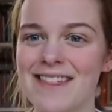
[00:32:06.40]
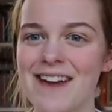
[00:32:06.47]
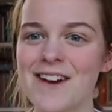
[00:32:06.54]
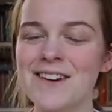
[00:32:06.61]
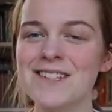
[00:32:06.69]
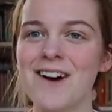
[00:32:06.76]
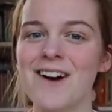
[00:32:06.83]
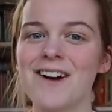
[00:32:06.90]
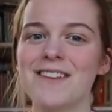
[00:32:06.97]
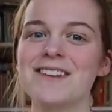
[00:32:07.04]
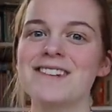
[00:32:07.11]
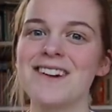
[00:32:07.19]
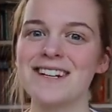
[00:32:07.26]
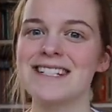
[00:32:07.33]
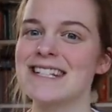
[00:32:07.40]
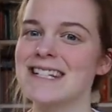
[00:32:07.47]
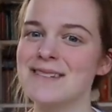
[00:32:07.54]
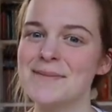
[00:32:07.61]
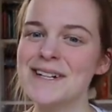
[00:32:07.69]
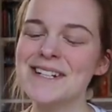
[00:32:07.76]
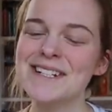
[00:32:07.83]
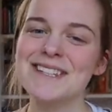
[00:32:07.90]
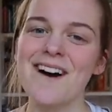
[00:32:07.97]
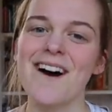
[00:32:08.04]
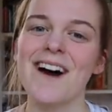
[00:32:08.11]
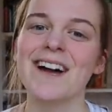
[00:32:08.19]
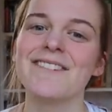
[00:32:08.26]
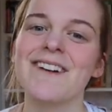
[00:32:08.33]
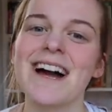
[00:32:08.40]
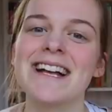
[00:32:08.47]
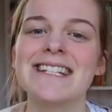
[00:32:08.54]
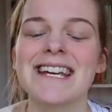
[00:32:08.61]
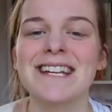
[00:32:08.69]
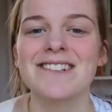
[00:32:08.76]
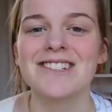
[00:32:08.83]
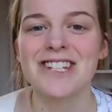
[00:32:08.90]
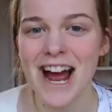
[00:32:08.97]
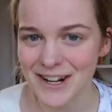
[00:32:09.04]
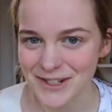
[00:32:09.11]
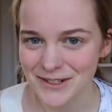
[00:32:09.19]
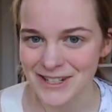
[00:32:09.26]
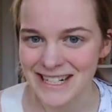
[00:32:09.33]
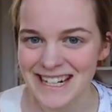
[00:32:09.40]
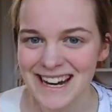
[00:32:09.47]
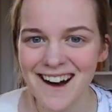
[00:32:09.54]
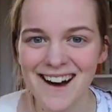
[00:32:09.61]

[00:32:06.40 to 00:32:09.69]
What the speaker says: those are the 19 books that I read in January.